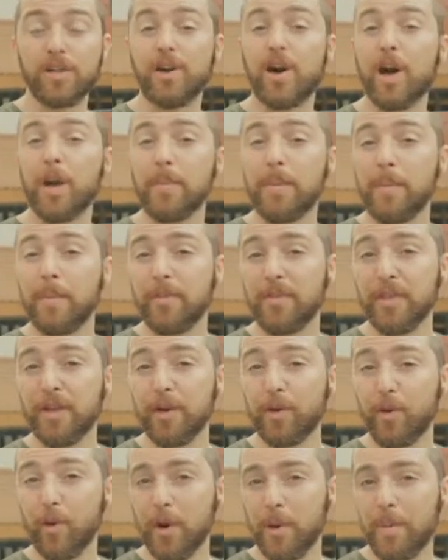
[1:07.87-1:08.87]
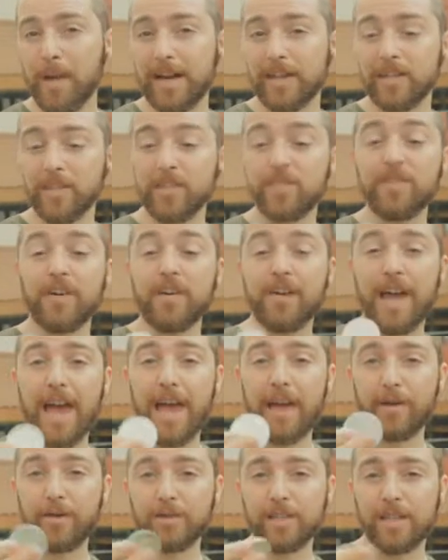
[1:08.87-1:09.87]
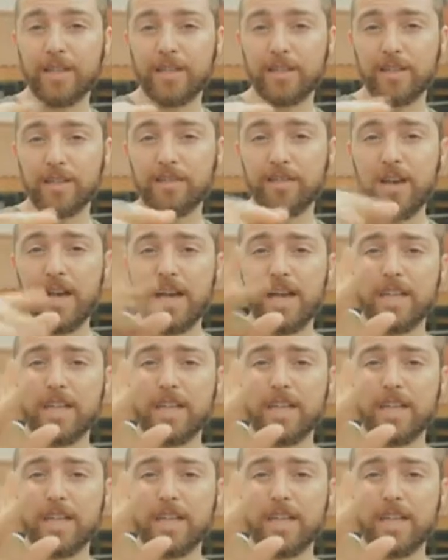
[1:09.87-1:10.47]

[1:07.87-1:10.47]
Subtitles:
A lot of people think coin magic is very angle sensitive,